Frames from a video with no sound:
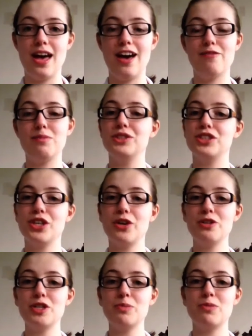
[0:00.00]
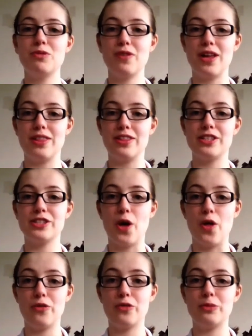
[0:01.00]
have been shown to prevent the
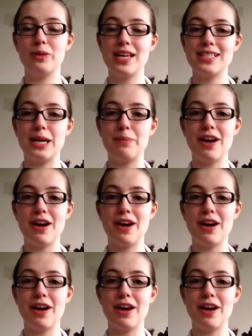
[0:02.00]
sloth from getting